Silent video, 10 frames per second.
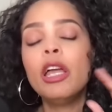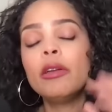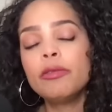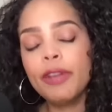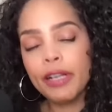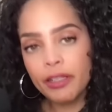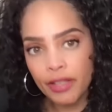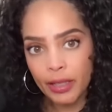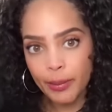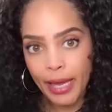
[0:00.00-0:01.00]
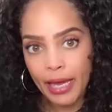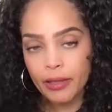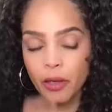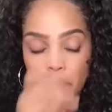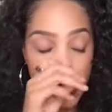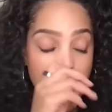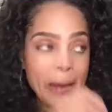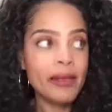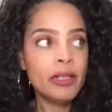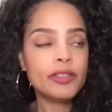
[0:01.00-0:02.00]
very, very bad. Okay,
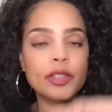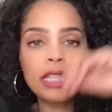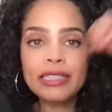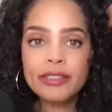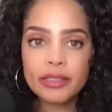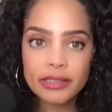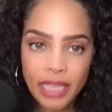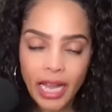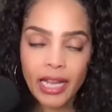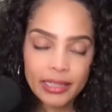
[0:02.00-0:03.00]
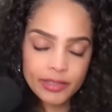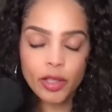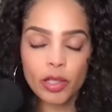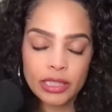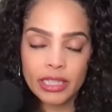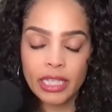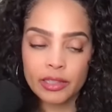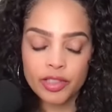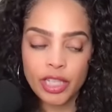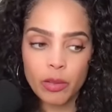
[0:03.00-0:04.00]
so let's tie this all together,
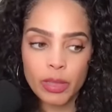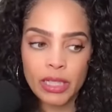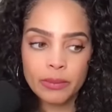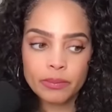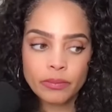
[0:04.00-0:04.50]
shall we?